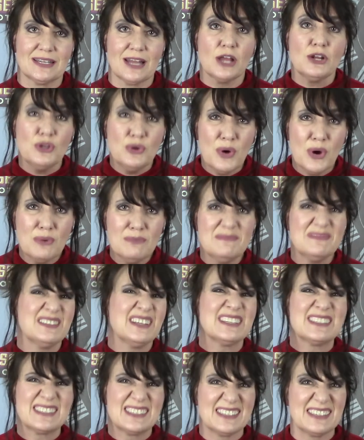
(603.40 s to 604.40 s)
a new home
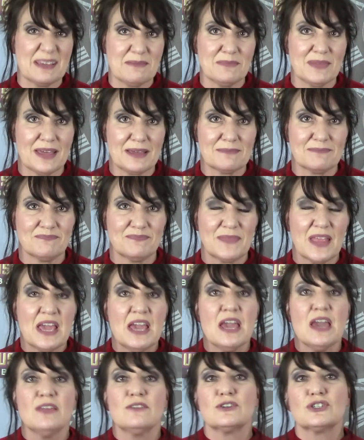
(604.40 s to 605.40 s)
does the same thing.
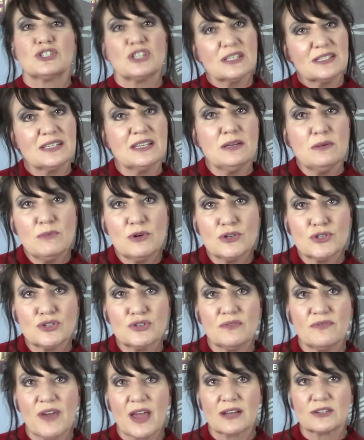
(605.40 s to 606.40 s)
There's just an emotional
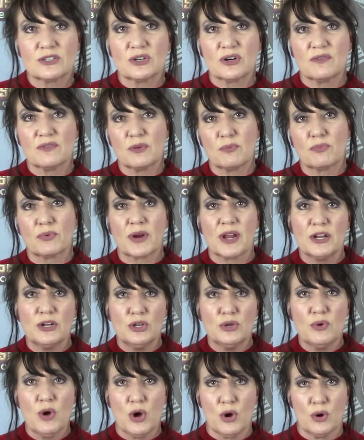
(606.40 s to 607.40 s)
factor of the brand
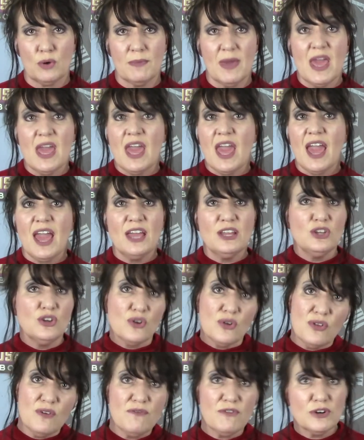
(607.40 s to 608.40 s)
new home, and you're
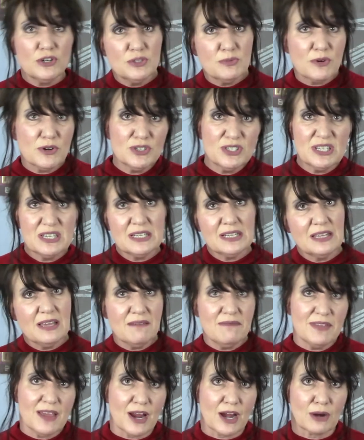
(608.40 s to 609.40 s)
the first person to live
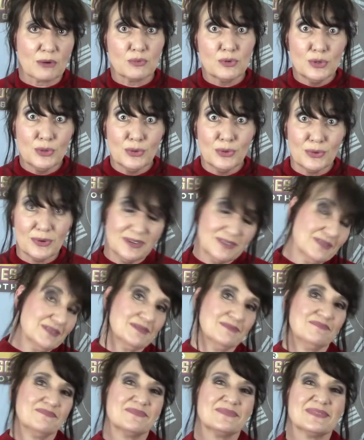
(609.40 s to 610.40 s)
there. Woohoo!
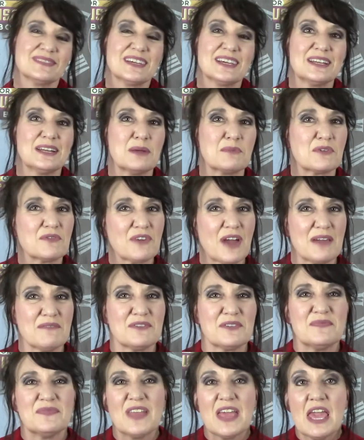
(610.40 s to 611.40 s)
Number 5,
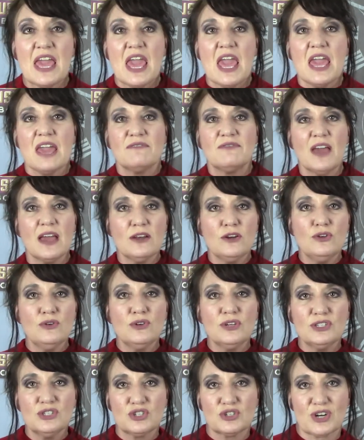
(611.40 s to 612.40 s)
if that new
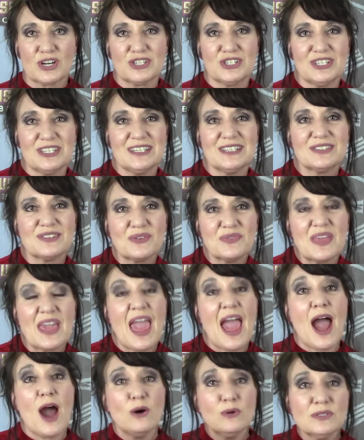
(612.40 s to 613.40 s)
construction is on the
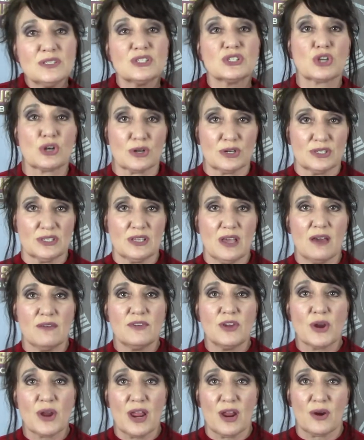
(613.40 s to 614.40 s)
outskirts of
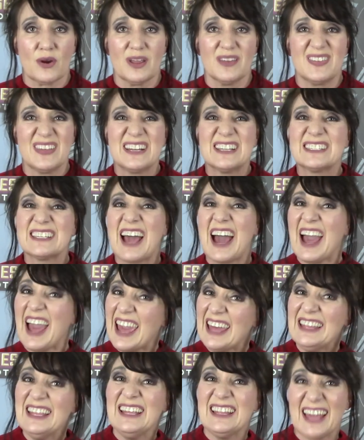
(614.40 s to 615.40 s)
your area, then it's
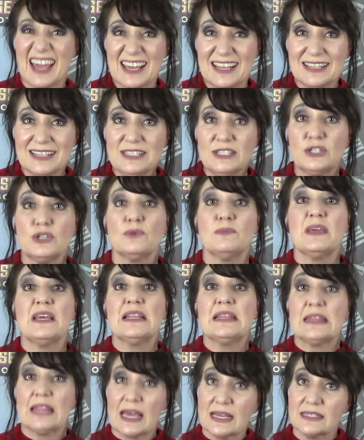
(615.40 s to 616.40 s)
highly likely to be
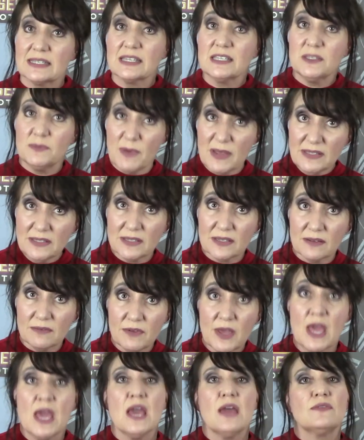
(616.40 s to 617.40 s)
less expensive
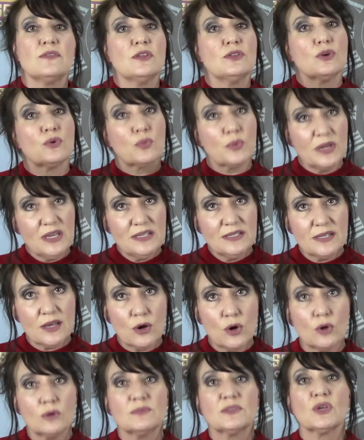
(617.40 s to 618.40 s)
than the resale
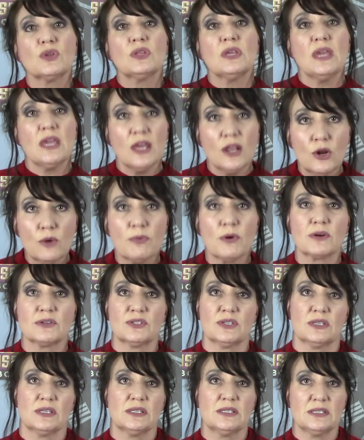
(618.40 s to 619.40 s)
homes on the inner parts
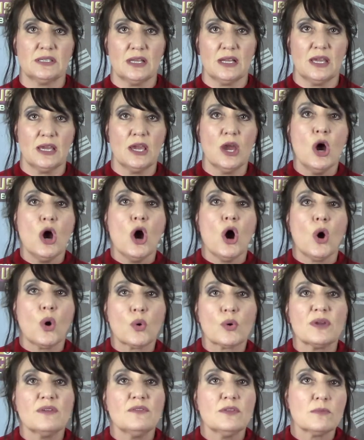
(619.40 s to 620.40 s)
of the city
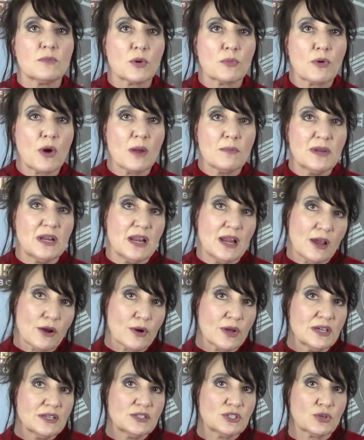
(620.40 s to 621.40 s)
or even the more prominent
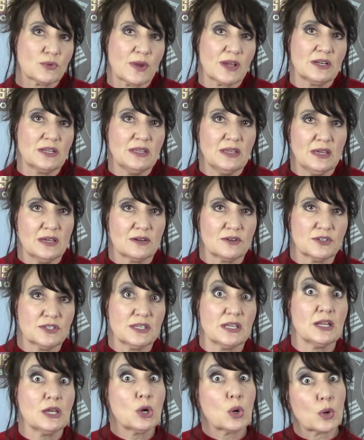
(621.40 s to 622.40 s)
areas surrounding the inner
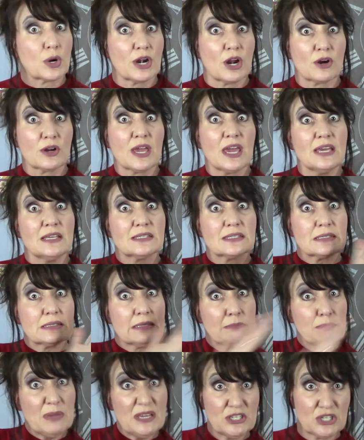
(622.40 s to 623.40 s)
city, or in our case,
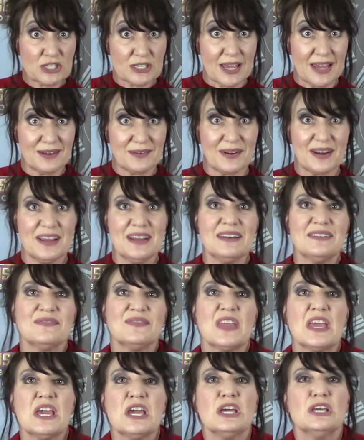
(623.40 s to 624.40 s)
beachside, right?
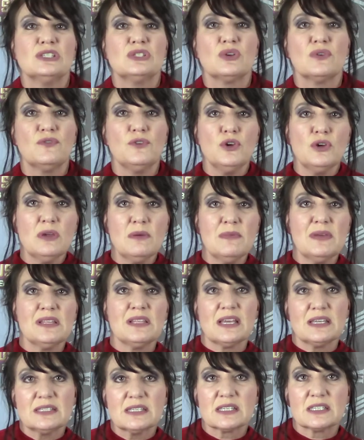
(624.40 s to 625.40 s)
So if you can be
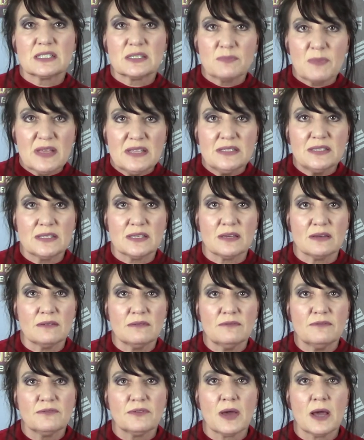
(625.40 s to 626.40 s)
less
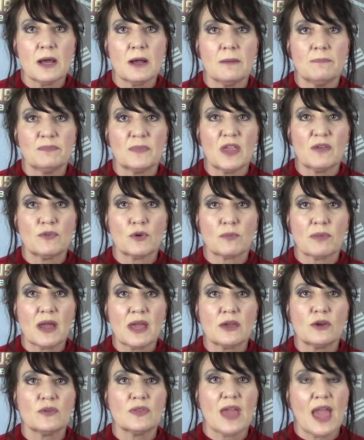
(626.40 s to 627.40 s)
expensive, if you're
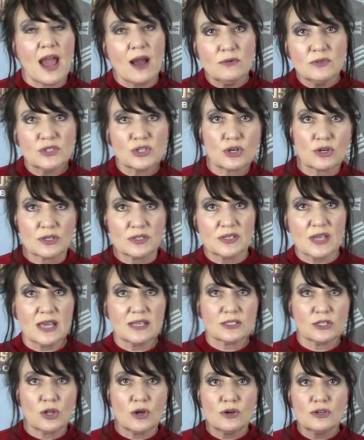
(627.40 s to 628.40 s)
buying on the outskirts,
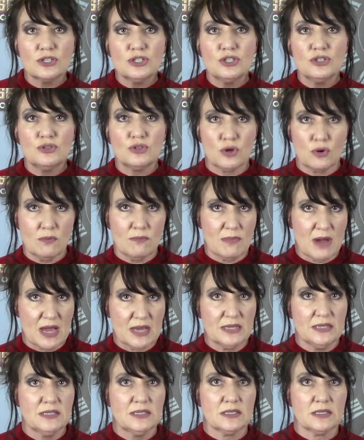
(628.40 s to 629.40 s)
as long as you don't
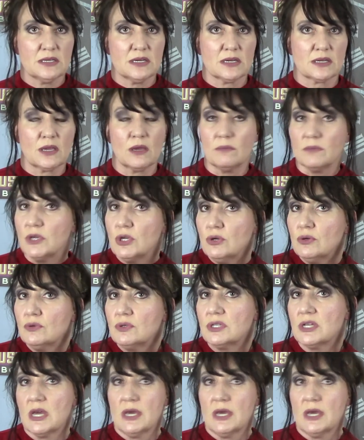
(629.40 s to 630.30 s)
mind the commute,